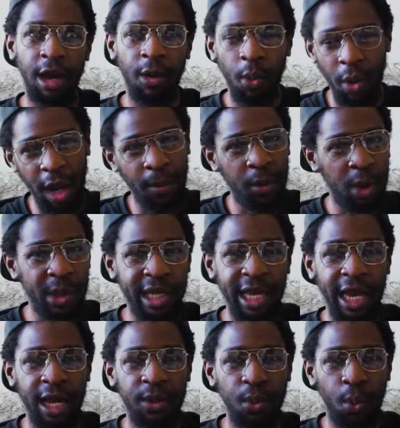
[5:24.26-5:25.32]
where I'm looking
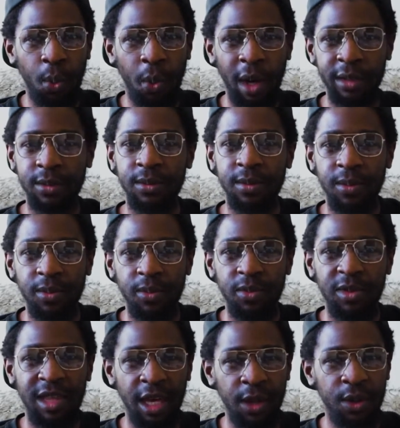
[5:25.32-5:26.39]
at what
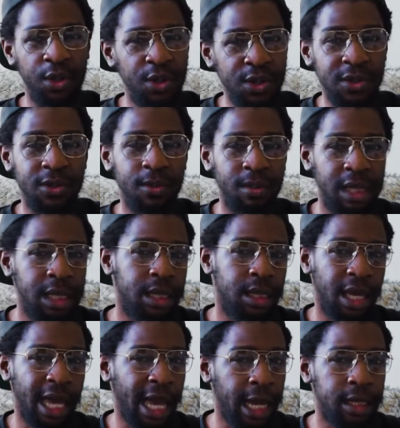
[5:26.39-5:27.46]
they used to be
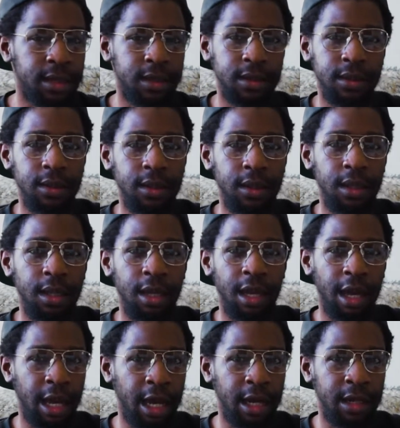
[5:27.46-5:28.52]
at
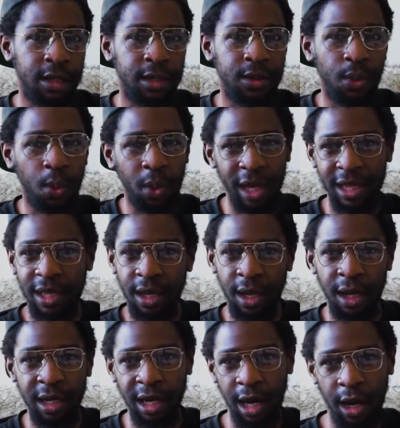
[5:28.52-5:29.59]
and where they
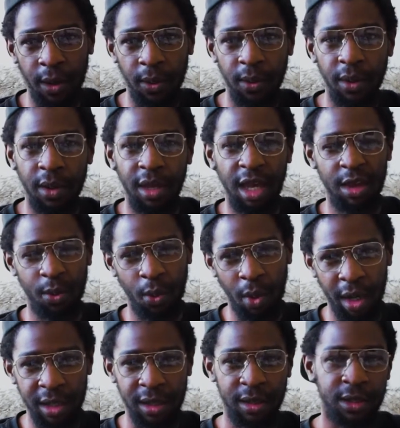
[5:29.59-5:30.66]
are now, and
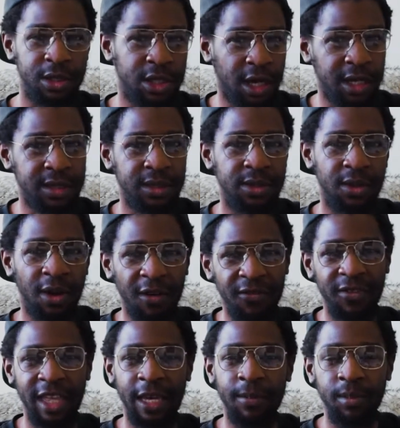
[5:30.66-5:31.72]
what are the chances
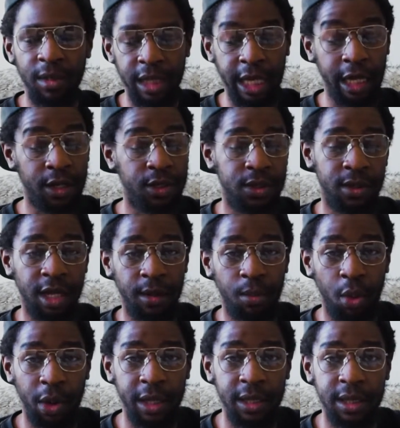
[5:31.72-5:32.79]
of them getting to that
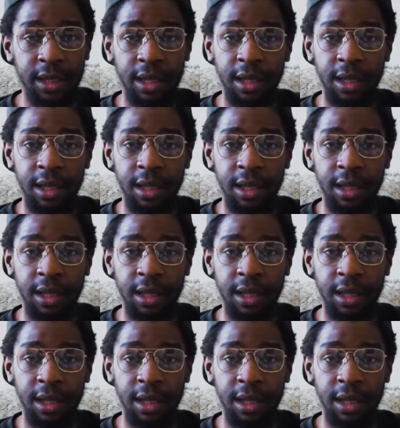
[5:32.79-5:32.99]
point.